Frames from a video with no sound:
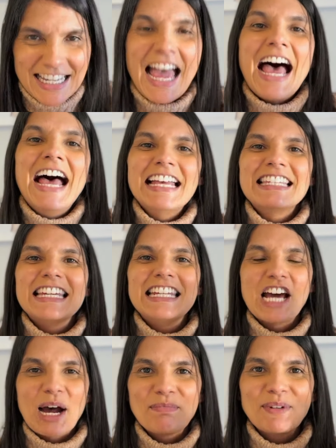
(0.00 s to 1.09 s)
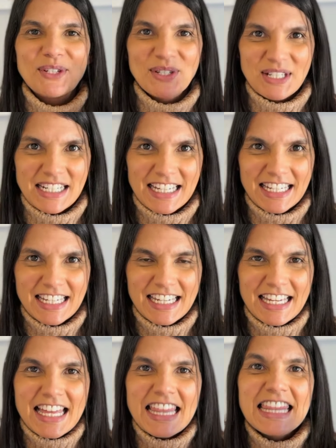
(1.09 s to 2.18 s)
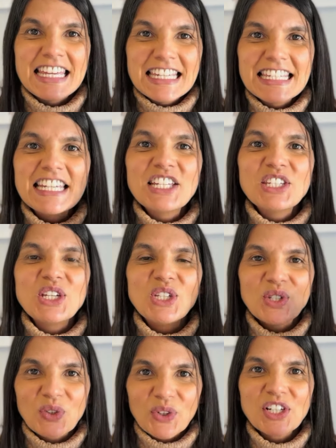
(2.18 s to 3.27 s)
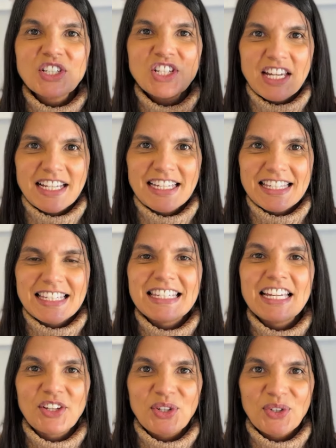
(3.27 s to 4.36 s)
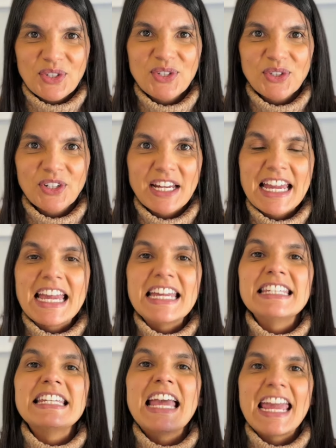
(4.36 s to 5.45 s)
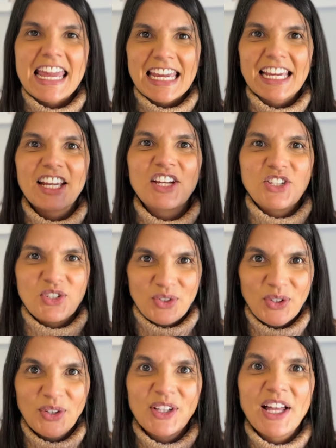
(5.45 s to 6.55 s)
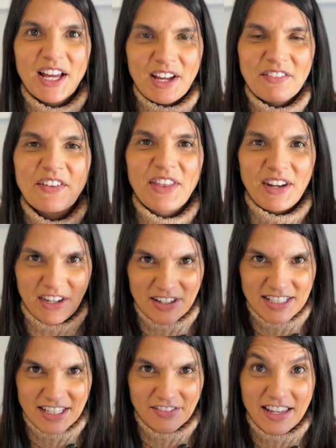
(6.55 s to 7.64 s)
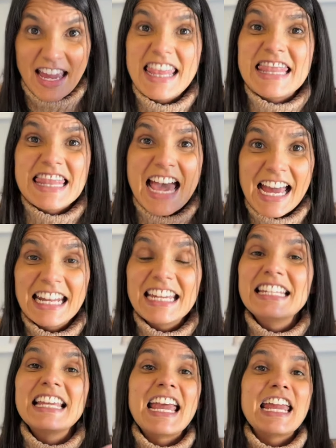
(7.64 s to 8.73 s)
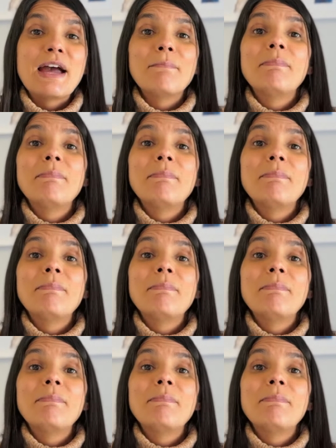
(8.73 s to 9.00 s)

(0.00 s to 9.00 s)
as an opportunity. This is your chance to tell your story and take control of the narrative. And that is a